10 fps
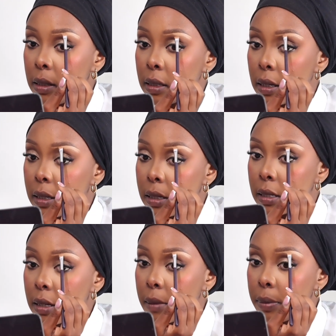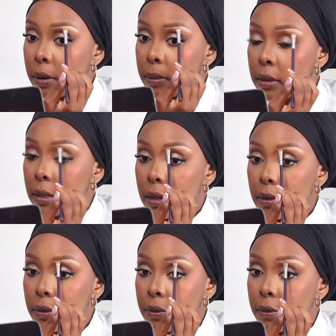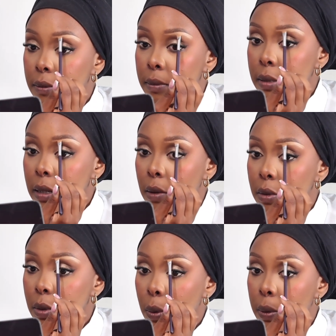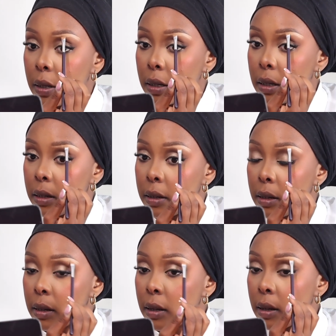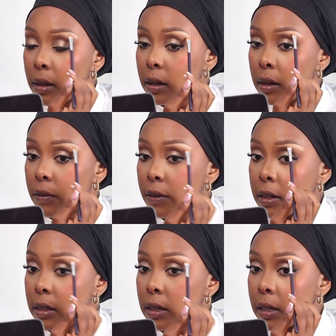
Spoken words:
Guys, I'll probably now sound so weird. In fact,